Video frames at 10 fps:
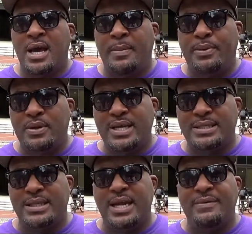
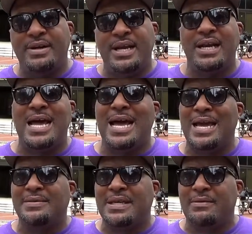protesting our everyday
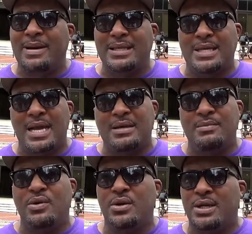lives, giving back to our
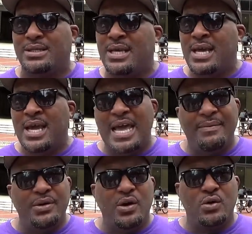communities,
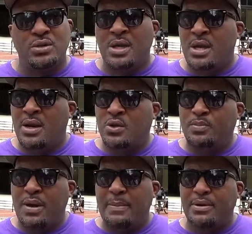having those
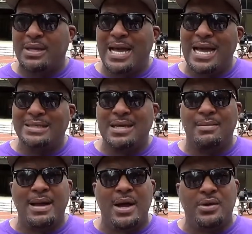popular guys
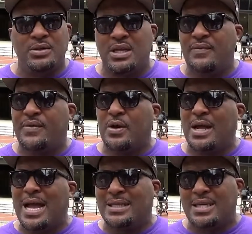come out, those NFL
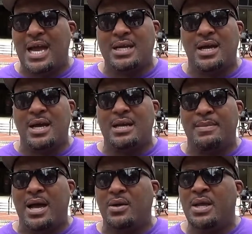guys, Shaq Khan come
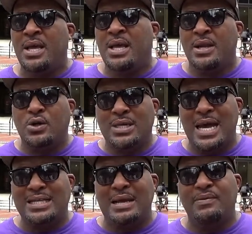out, those
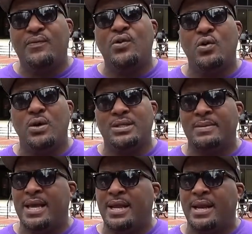guys have influence,
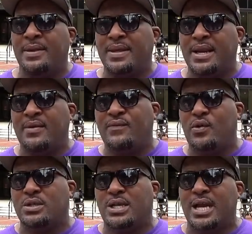man, and I think they're
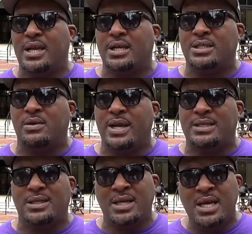influencing our younger
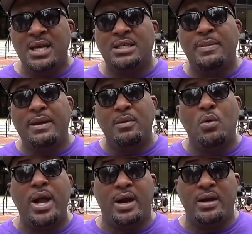generation to make them
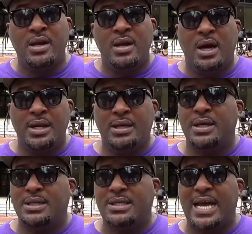aware of
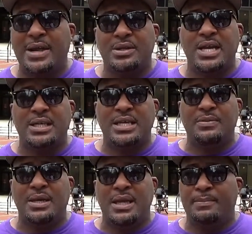the societal changes that
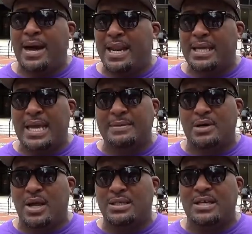we need. Body cams,
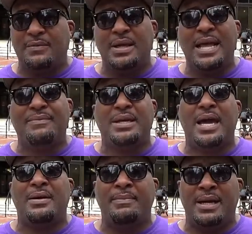all that stuff. We need to have
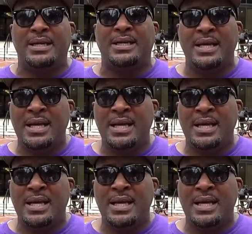accountability